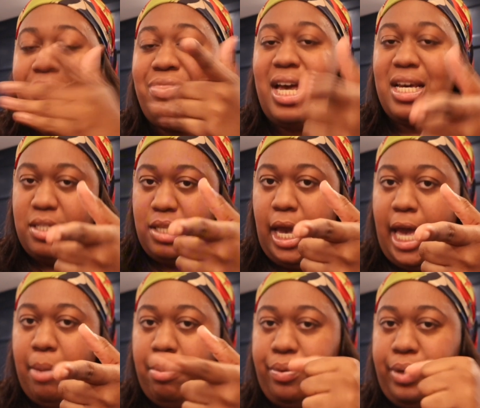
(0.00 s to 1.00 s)
That's the
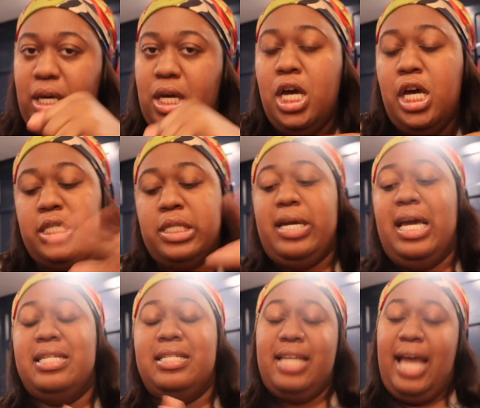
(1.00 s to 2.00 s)
gap. So
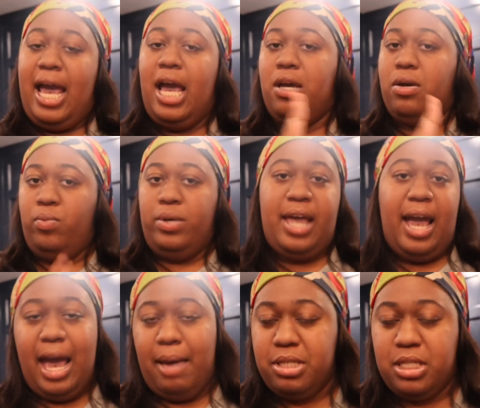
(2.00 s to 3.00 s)
yes, when that
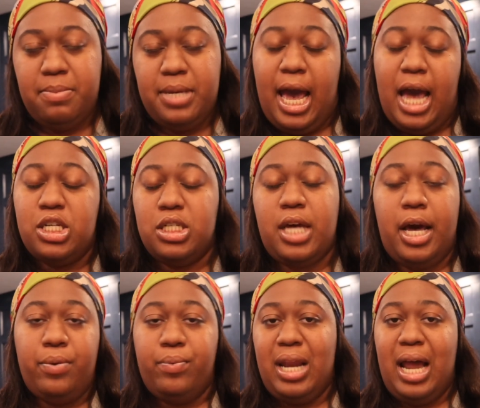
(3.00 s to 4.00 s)
happened to me, I just
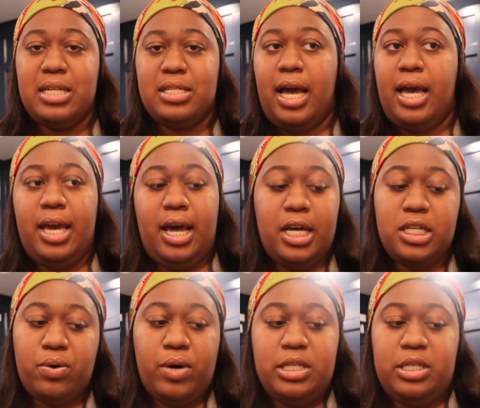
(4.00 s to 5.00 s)
kind of realized, like, yeah, that's
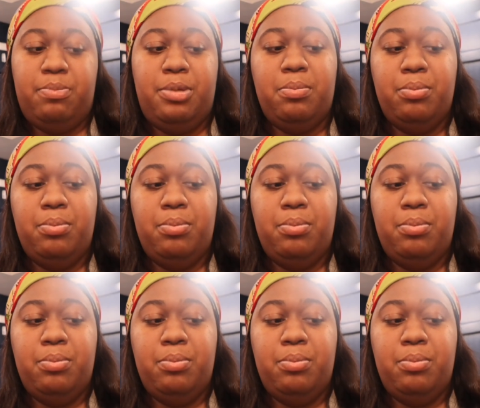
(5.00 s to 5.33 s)
crazy.